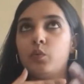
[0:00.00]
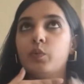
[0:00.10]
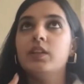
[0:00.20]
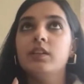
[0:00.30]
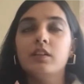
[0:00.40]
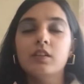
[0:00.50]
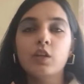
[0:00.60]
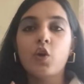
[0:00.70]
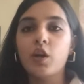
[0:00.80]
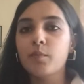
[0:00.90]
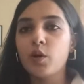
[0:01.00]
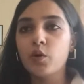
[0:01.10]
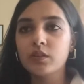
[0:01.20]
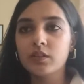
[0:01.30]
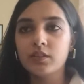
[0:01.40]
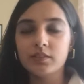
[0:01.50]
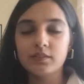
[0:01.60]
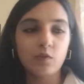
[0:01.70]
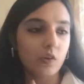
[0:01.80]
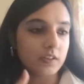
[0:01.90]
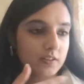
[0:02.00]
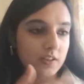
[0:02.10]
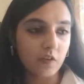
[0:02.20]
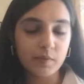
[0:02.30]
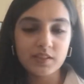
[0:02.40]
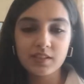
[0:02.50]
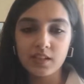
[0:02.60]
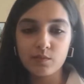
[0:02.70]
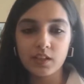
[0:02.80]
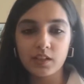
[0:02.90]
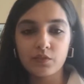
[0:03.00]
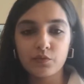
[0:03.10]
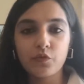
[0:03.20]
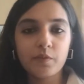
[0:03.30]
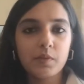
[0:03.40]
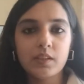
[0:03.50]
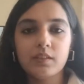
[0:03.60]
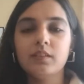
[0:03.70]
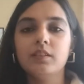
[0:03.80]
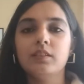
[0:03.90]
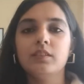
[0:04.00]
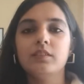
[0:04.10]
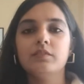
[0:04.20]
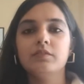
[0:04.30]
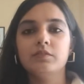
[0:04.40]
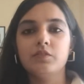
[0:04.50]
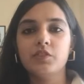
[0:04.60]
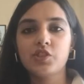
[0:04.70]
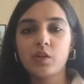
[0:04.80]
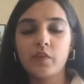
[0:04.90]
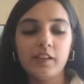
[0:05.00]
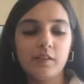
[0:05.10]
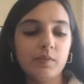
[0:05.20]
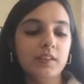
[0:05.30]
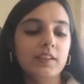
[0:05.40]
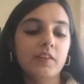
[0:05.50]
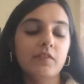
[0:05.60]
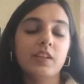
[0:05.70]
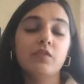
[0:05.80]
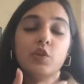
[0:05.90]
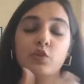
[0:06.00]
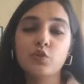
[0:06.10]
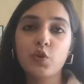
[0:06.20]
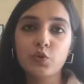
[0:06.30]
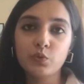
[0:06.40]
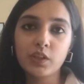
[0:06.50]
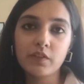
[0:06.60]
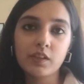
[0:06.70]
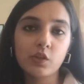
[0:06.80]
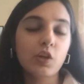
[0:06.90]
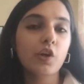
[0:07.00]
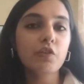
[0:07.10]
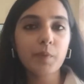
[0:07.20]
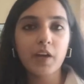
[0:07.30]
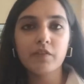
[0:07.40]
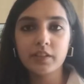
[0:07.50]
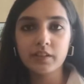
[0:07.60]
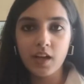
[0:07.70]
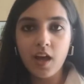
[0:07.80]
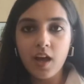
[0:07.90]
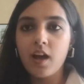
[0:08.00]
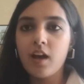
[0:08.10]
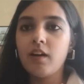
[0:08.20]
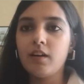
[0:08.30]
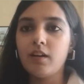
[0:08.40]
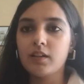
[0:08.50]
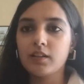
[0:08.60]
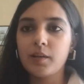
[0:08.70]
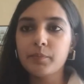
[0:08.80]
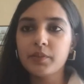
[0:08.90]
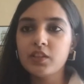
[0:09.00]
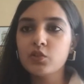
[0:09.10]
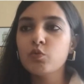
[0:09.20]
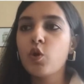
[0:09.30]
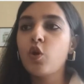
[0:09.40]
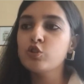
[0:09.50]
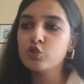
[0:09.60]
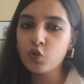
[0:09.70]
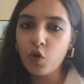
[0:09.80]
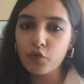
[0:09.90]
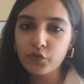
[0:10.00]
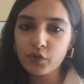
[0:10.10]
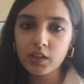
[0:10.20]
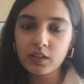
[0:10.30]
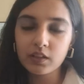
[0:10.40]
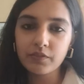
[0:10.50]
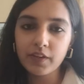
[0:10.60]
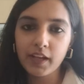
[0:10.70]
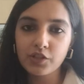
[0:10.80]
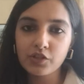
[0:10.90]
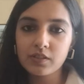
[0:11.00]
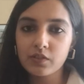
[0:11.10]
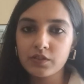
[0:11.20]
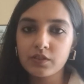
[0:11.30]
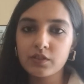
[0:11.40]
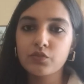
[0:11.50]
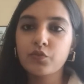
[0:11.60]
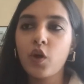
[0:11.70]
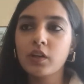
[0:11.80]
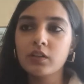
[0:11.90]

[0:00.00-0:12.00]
we learned a lot about all these government schemes that are for women, which are available there. Then we also got to know there were a lot of private companies who are also offering financial services for